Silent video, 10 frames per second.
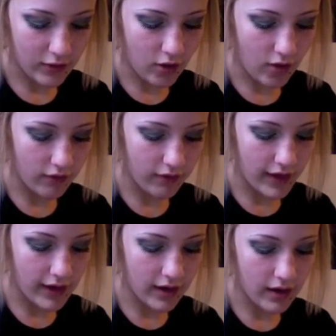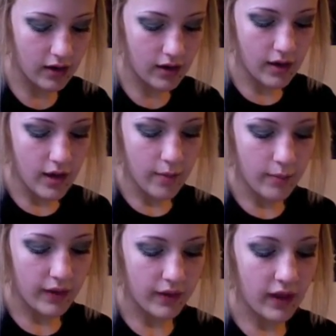not fake.
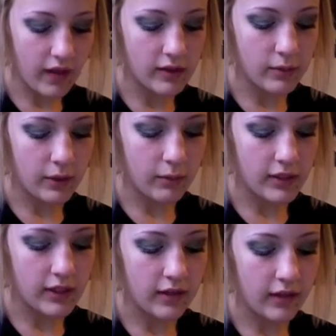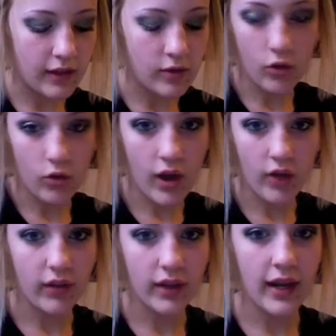But the colours are pigmented and that's all I
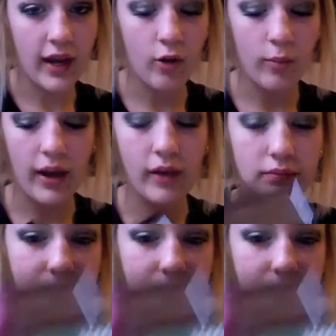really care about.